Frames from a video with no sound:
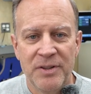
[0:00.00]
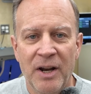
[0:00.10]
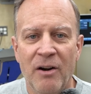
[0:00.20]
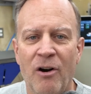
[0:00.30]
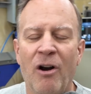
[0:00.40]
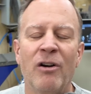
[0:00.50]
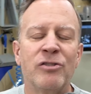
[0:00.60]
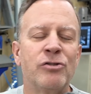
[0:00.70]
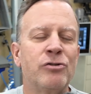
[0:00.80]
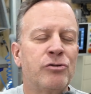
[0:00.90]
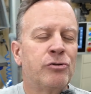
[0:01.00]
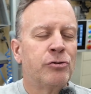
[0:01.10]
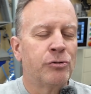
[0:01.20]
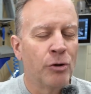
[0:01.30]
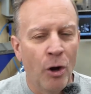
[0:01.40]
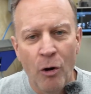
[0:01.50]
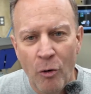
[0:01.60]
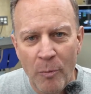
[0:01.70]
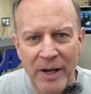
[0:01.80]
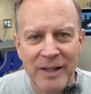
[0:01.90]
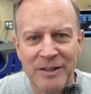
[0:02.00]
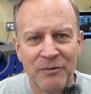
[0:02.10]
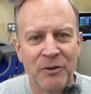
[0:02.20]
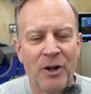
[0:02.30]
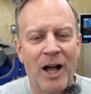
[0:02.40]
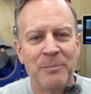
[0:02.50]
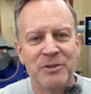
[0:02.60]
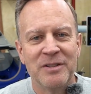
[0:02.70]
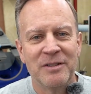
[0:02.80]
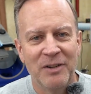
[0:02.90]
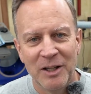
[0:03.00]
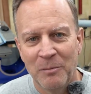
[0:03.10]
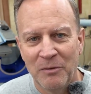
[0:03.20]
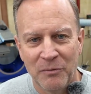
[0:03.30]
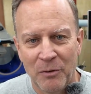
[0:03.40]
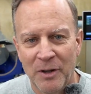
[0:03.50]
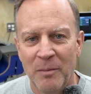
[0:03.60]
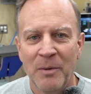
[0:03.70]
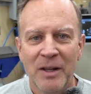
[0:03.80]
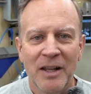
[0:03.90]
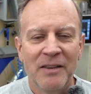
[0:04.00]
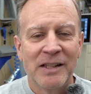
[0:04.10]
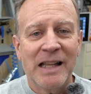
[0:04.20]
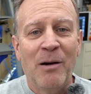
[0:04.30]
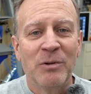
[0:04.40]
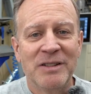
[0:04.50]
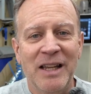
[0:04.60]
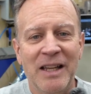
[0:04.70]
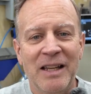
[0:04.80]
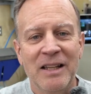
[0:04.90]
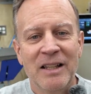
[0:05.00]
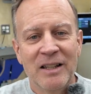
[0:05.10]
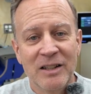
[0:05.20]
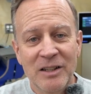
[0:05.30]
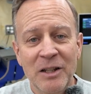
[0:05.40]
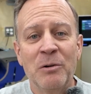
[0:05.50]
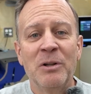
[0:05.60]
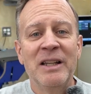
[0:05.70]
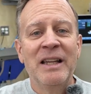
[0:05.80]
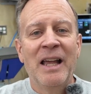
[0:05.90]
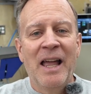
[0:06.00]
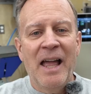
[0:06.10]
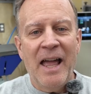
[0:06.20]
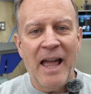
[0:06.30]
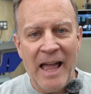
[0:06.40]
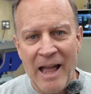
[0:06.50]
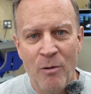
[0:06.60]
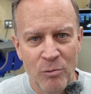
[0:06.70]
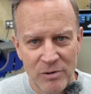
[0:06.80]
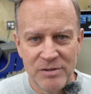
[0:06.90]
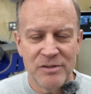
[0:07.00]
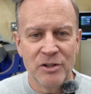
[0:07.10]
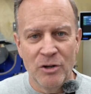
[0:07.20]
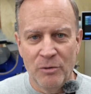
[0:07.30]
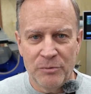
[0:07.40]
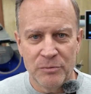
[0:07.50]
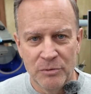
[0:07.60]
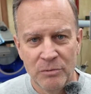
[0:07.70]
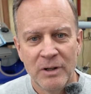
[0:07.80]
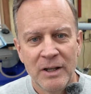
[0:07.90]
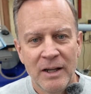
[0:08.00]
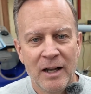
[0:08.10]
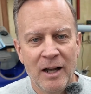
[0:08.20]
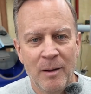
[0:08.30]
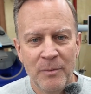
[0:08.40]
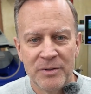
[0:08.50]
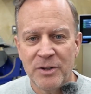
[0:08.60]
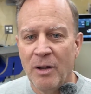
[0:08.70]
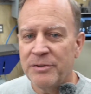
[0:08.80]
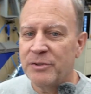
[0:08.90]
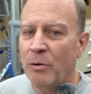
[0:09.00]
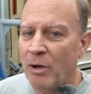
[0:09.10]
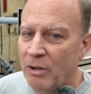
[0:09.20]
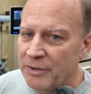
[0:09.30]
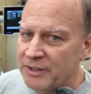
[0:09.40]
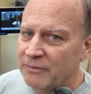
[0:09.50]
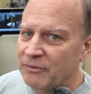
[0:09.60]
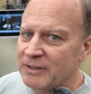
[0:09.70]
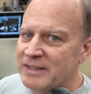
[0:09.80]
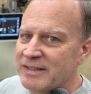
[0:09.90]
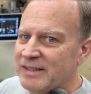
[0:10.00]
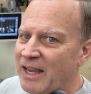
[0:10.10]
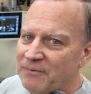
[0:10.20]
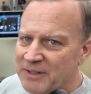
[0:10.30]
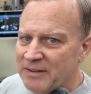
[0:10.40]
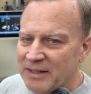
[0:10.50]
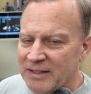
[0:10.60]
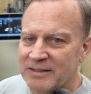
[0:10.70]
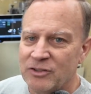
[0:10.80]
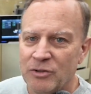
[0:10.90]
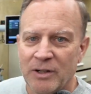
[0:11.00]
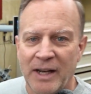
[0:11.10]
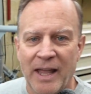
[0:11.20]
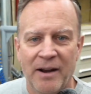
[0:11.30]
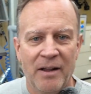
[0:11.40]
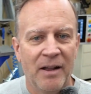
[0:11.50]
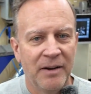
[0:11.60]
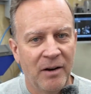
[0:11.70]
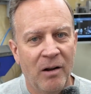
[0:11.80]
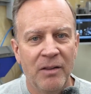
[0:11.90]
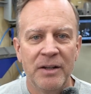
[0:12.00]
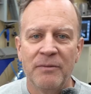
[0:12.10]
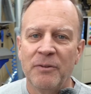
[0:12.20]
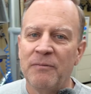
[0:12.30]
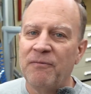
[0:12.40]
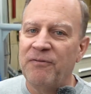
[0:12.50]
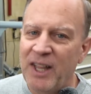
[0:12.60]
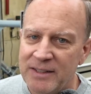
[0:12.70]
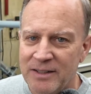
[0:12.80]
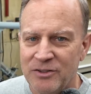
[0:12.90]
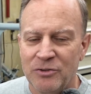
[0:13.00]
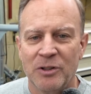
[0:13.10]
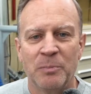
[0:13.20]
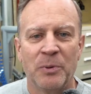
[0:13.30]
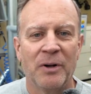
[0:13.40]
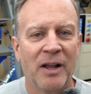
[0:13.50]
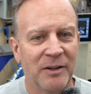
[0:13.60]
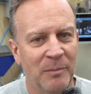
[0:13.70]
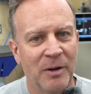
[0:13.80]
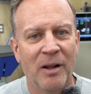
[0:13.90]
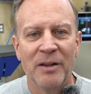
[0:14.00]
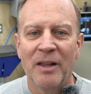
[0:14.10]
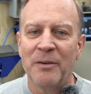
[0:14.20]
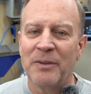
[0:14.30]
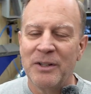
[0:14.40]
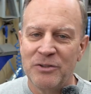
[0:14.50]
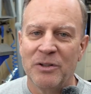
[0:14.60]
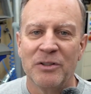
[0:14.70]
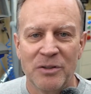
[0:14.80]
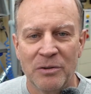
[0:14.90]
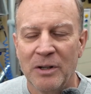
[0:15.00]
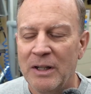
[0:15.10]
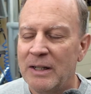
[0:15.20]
There are so many different options available for them that would take literally hours to go through. There's also all the different safety things that you can add on and all the different fences you can put on them and all the other things you can do.